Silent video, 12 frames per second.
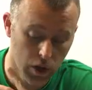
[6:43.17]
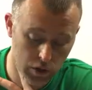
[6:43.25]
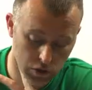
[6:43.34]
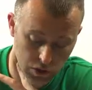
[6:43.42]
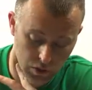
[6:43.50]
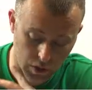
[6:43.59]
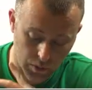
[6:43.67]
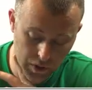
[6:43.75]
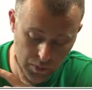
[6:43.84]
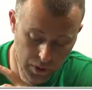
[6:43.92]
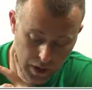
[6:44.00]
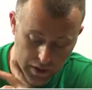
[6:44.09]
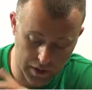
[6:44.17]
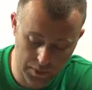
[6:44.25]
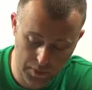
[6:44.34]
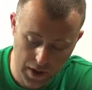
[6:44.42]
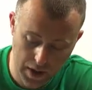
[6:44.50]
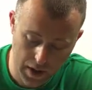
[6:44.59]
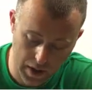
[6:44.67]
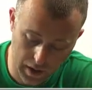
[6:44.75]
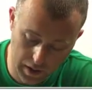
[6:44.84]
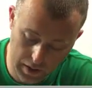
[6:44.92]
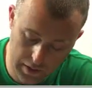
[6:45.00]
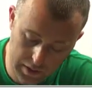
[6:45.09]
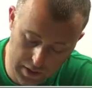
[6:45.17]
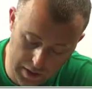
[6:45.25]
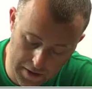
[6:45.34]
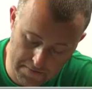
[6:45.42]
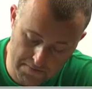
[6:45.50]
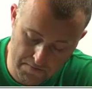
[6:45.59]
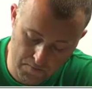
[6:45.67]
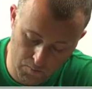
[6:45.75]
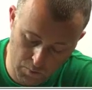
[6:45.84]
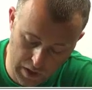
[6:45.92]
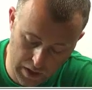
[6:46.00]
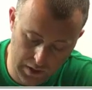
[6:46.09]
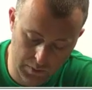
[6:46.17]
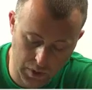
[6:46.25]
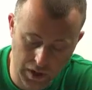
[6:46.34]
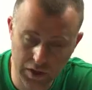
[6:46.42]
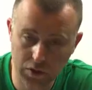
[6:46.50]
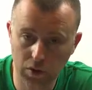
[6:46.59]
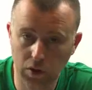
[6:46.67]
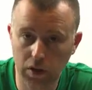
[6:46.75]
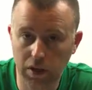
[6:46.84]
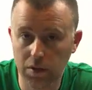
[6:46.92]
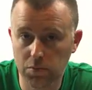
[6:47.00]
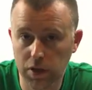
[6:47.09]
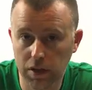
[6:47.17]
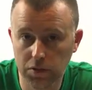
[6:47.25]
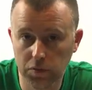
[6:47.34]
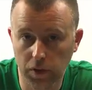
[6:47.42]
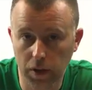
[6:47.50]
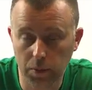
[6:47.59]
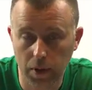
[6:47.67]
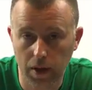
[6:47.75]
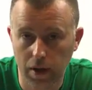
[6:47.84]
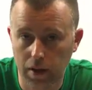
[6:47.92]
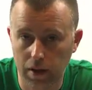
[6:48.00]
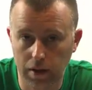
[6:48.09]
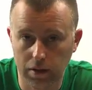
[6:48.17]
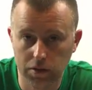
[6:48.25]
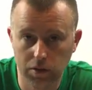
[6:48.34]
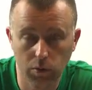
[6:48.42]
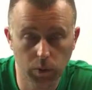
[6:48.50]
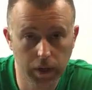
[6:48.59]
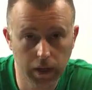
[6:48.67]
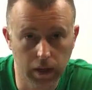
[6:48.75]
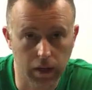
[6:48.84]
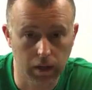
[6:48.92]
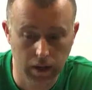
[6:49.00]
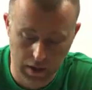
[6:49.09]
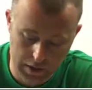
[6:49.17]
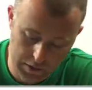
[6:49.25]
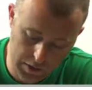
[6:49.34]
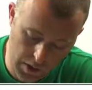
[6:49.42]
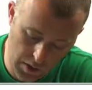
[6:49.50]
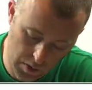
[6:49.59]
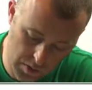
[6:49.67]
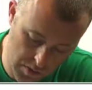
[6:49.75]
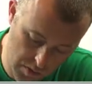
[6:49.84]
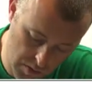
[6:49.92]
So I'm going to apply them and probably do a little keep change flip and see what we get. So